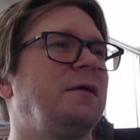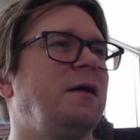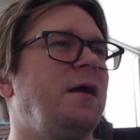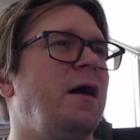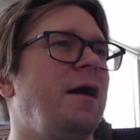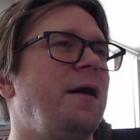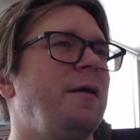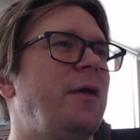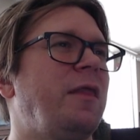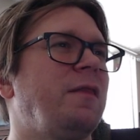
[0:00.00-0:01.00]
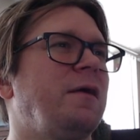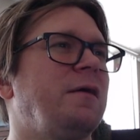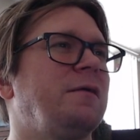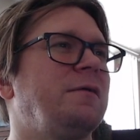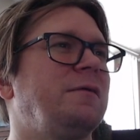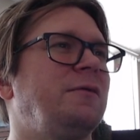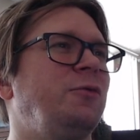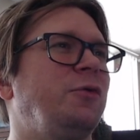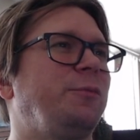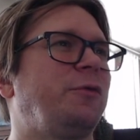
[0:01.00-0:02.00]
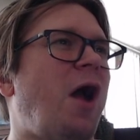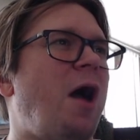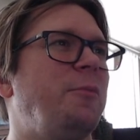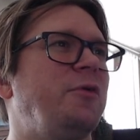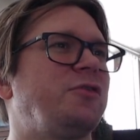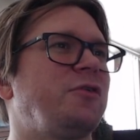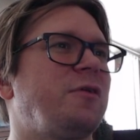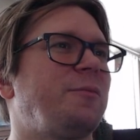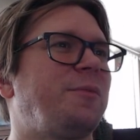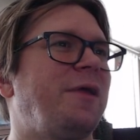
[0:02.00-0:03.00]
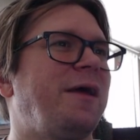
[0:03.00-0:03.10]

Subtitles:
And then the lunar probe is just a play on